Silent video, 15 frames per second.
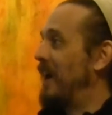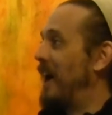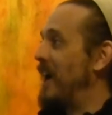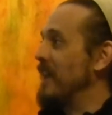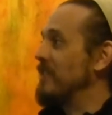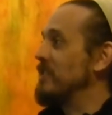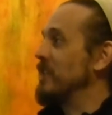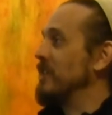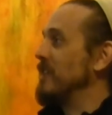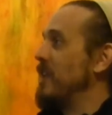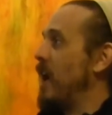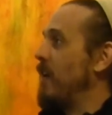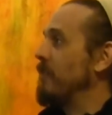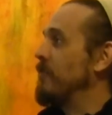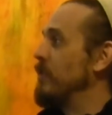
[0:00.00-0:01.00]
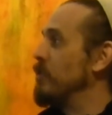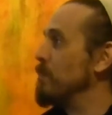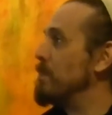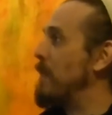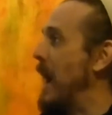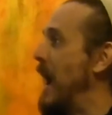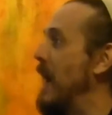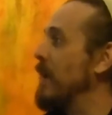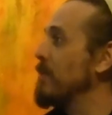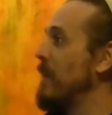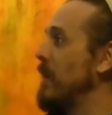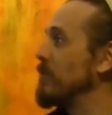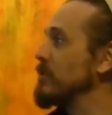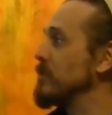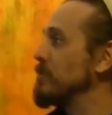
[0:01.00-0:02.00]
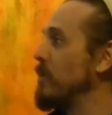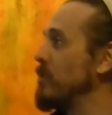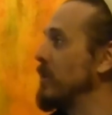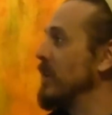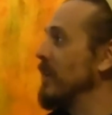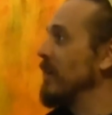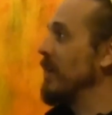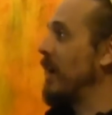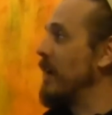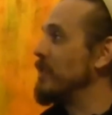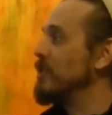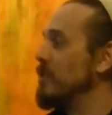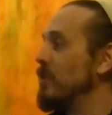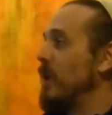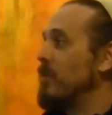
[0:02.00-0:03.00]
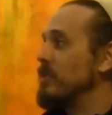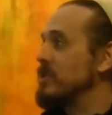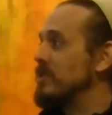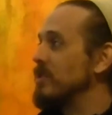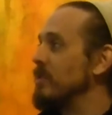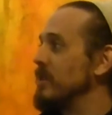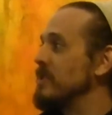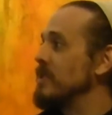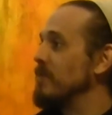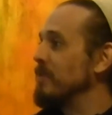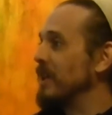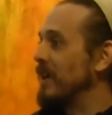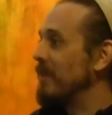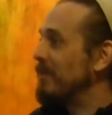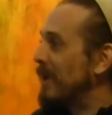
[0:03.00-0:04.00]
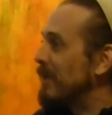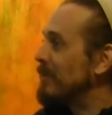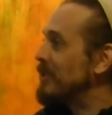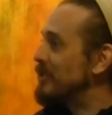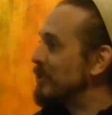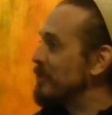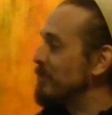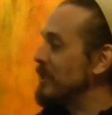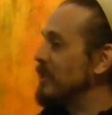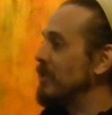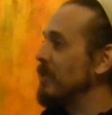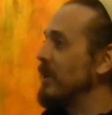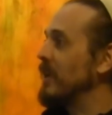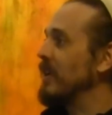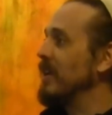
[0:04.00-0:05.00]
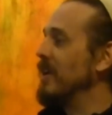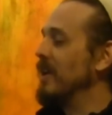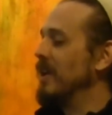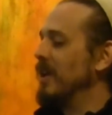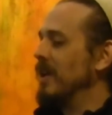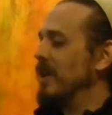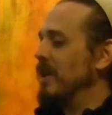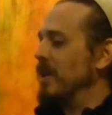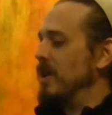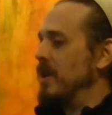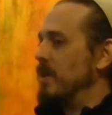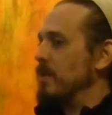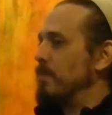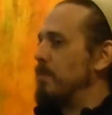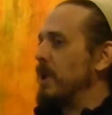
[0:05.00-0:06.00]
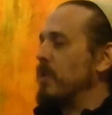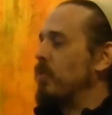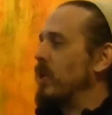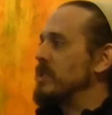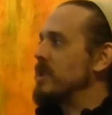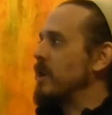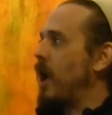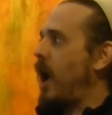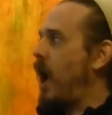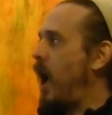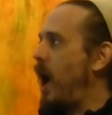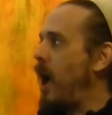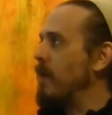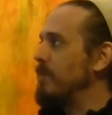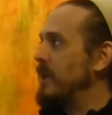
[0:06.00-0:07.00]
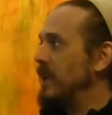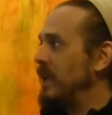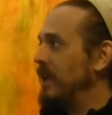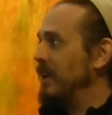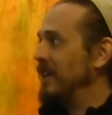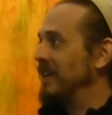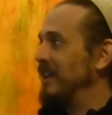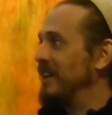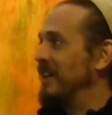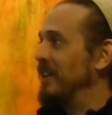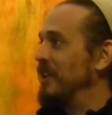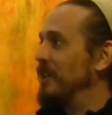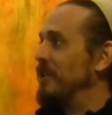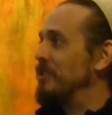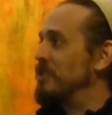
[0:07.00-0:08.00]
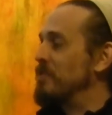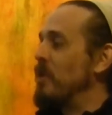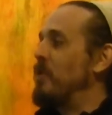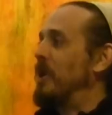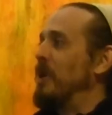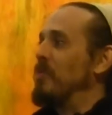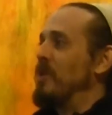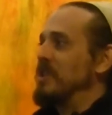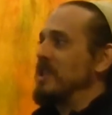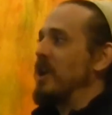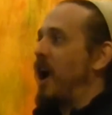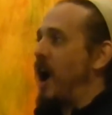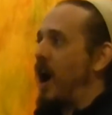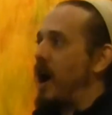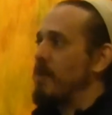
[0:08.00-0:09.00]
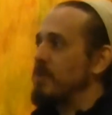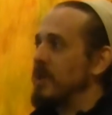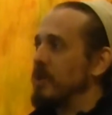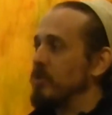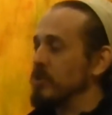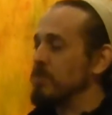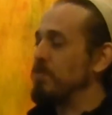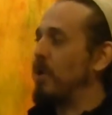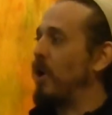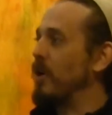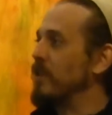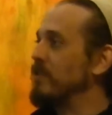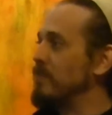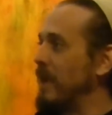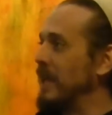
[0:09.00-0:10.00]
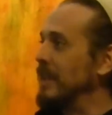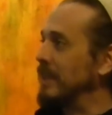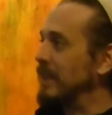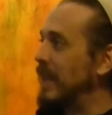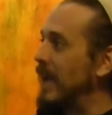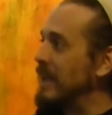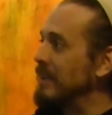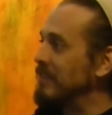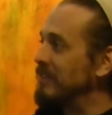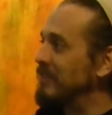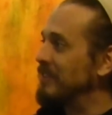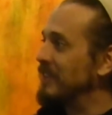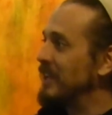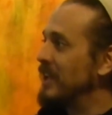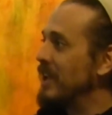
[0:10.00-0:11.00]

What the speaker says: I did not feel bad about smoking. I knew I was doing something I maybe shouldn't be doing, but it wasn't a hobby. Smoking wasn't a hobby, it was part of my life.